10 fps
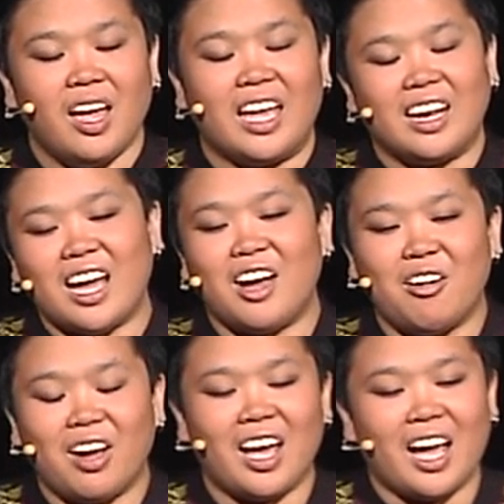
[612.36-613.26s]
And
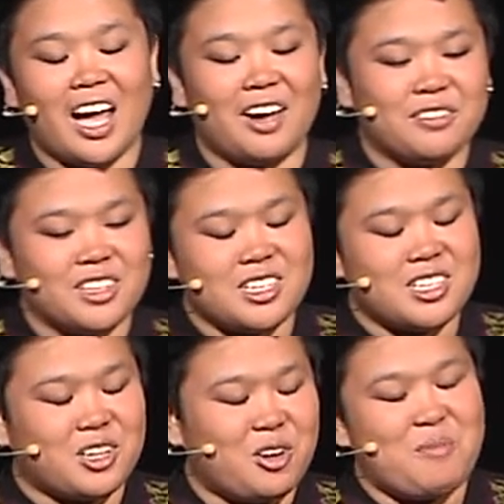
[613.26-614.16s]
now, after
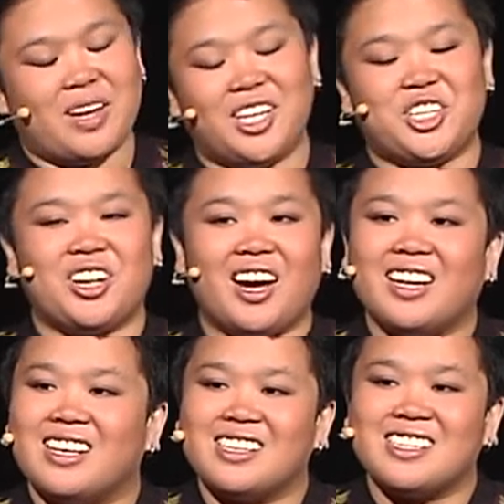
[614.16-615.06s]
so many
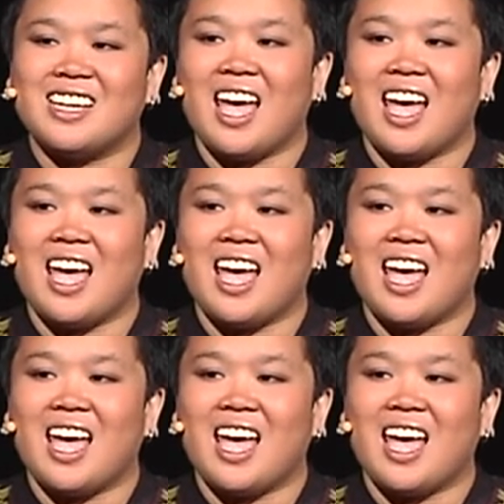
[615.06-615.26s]
trials